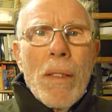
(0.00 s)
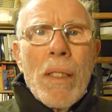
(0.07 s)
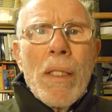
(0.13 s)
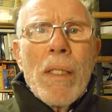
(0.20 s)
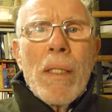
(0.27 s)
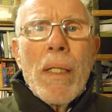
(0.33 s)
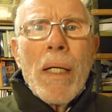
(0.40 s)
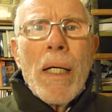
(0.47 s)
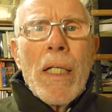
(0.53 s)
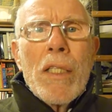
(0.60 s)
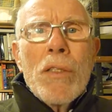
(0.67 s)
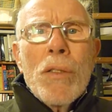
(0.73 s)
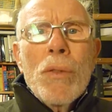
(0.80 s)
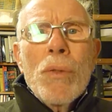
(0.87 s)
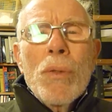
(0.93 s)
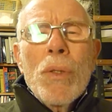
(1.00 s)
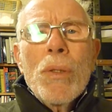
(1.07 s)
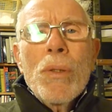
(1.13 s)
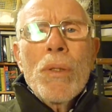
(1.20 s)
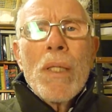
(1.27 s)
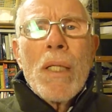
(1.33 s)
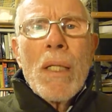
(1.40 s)
The
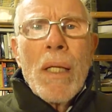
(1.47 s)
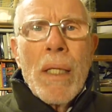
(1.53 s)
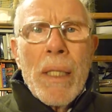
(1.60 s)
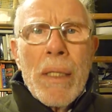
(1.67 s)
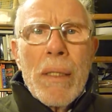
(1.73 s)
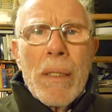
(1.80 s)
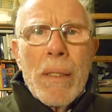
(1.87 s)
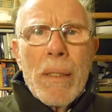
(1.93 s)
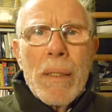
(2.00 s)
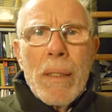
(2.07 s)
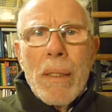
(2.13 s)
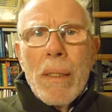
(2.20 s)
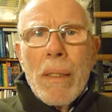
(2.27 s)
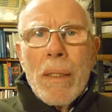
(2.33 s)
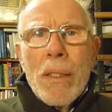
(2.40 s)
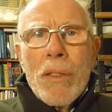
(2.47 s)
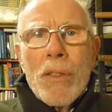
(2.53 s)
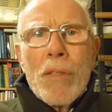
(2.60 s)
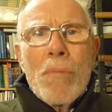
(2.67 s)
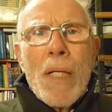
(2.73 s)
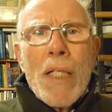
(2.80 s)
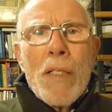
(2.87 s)
A229 is
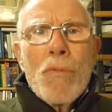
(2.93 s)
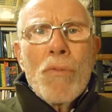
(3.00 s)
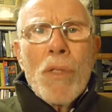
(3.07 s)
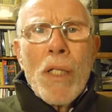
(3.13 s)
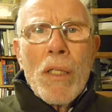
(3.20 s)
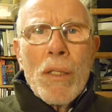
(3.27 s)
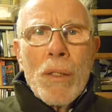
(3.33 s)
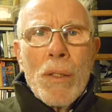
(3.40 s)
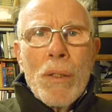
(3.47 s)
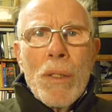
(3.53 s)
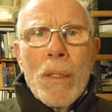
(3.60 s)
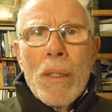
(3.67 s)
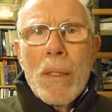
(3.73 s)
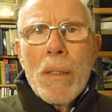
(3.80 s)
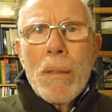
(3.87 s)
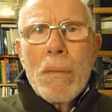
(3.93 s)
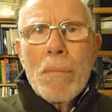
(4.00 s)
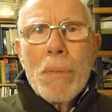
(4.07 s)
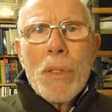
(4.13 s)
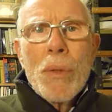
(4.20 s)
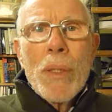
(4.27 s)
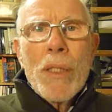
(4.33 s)
the main road
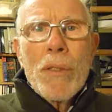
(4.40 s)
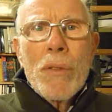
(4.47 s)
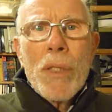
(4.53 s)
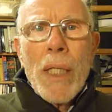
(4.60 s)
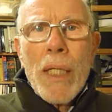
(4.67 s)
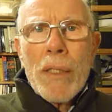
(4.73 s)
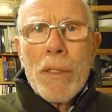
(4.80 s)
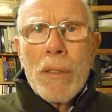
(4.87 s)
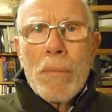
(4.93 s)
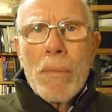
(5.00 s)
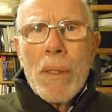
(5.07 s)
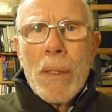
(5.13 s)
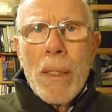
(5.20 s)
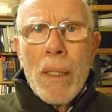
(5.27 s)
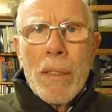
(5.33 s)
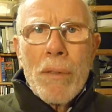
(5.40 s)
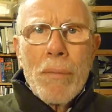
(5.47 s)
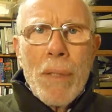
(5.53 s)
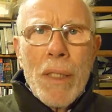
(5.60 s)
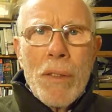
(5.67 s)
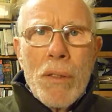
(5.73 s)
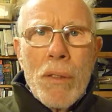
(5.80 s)
between Chatham and
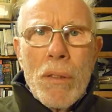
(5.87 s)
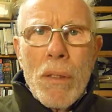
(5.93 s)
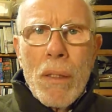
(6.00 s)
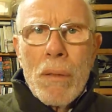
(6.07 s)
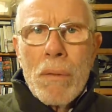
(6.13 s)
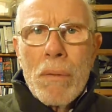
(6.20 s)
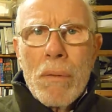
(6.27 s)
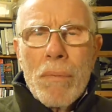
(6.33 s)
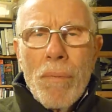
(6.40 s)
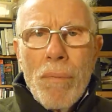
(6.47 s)
Maidstone.